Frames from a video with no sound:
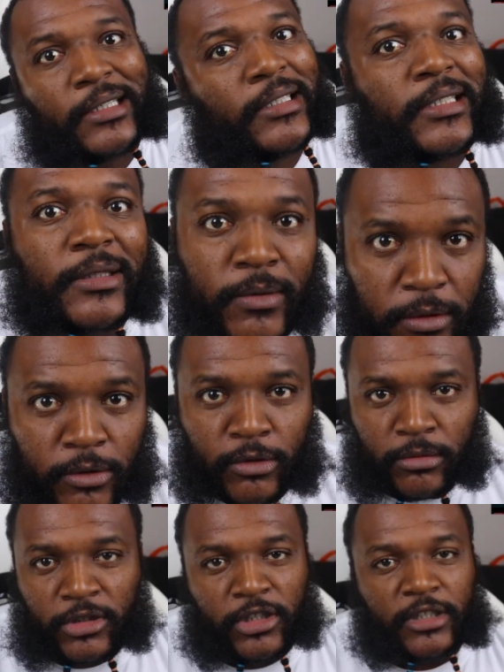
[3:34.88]
AR in the
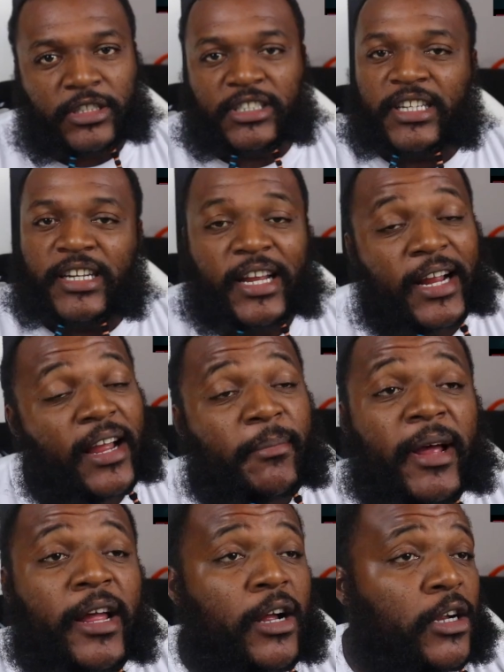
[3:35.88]
room, you know what I'm saying? I got
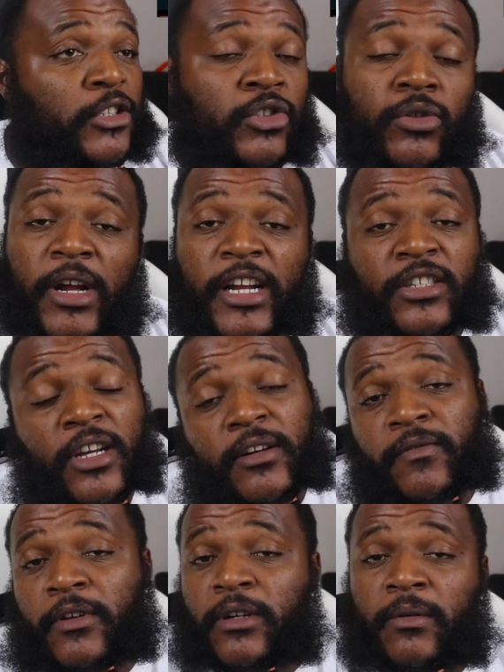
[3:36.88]
my AR too, I ain't
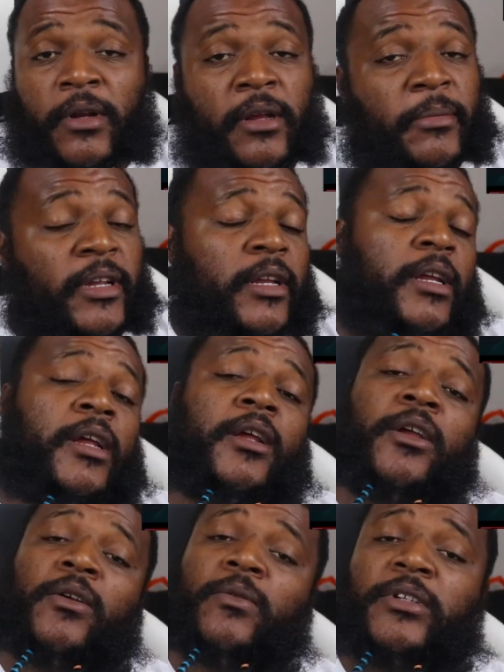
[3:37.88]
trying to fuck around, man.
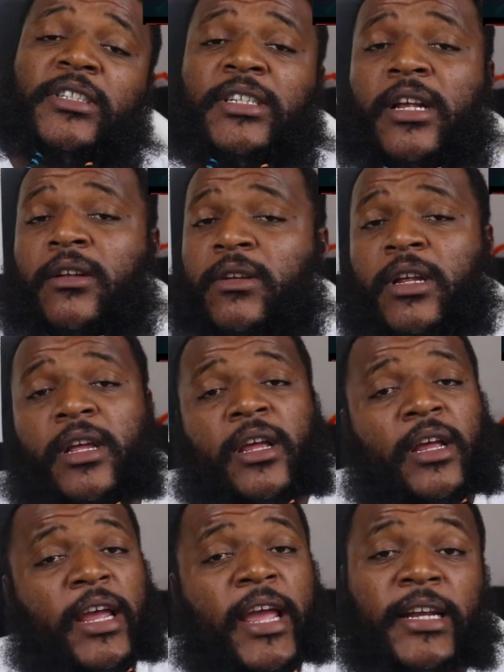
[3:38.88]
Real talk.
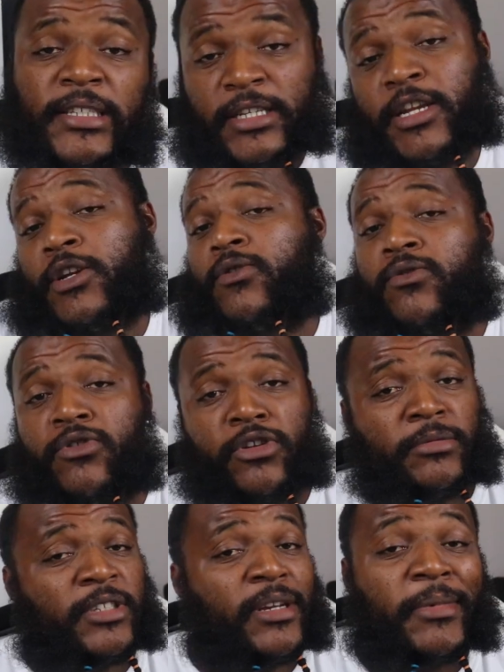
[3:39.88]
And it's legal, you know
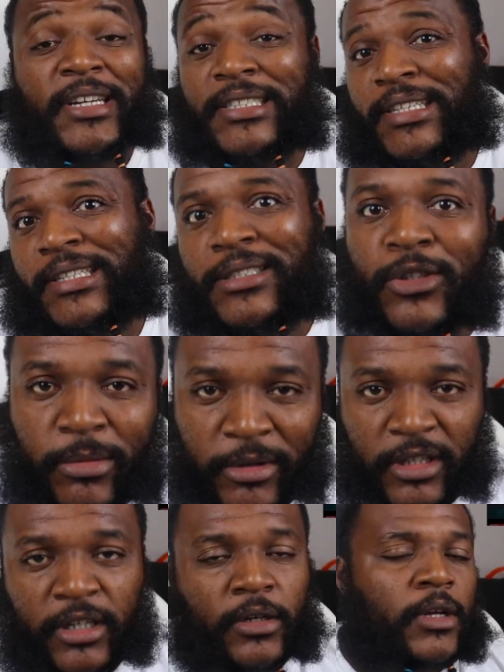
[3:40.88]
what I'm saying? My shit's
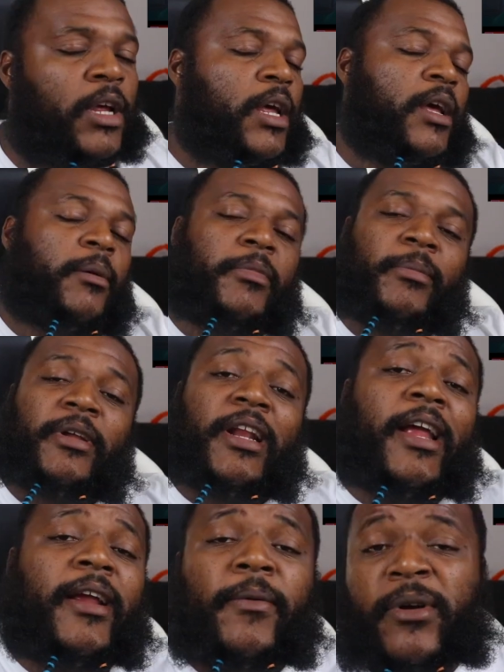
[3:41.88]
super legal. But man,
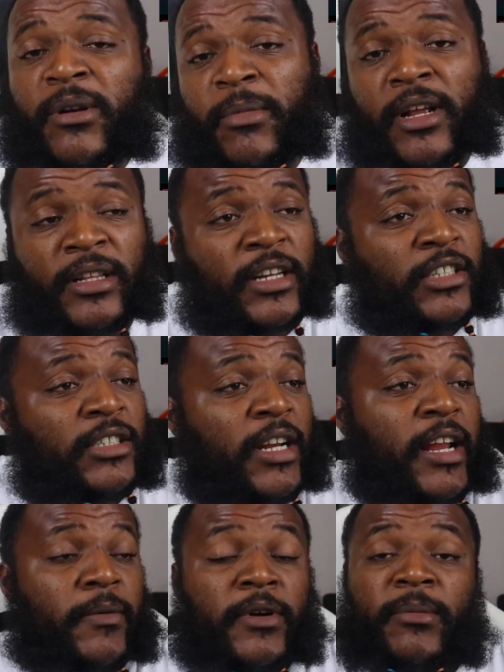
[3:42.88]
I ain't worried about that
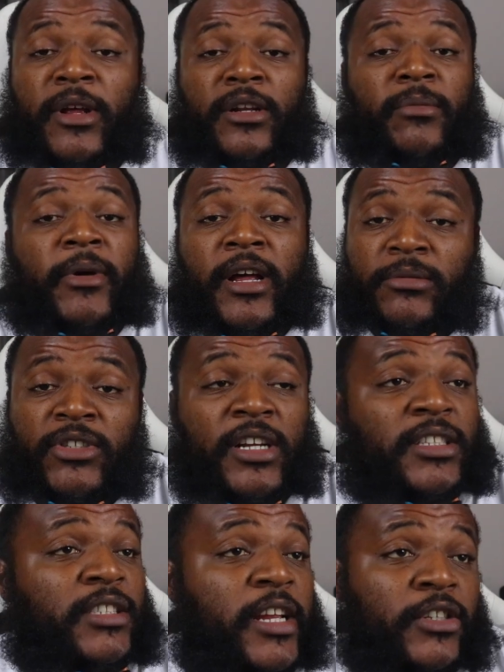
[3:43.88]
shit. I ain't worried about nobody. I'm
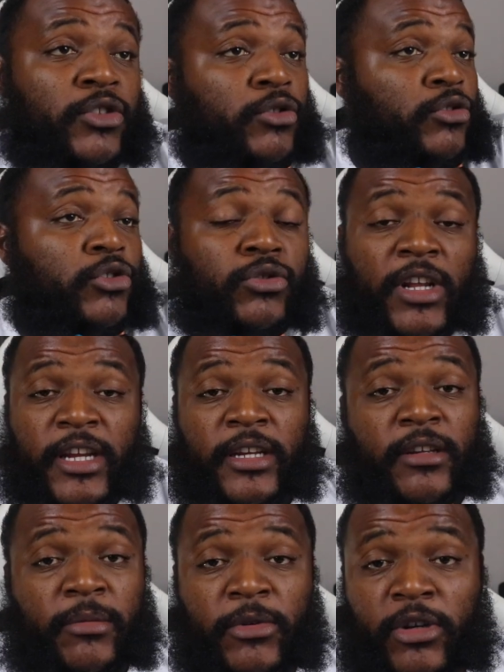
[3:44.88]
trying to stay true to like
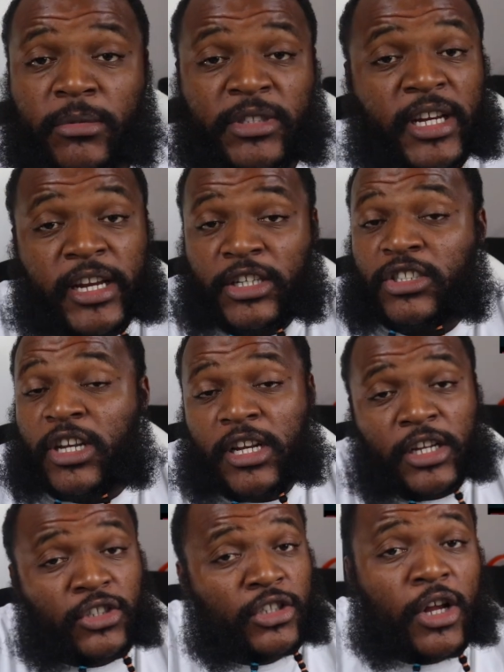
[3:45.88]
him, you know what I'm saying? He just trying
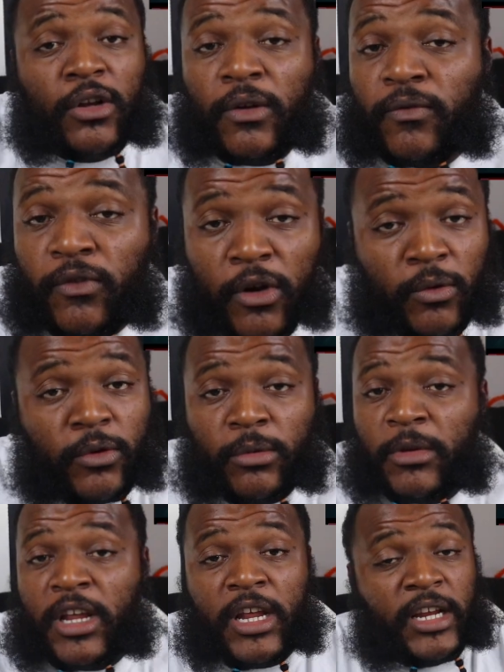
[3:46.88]
to let you know, don't fuck with him.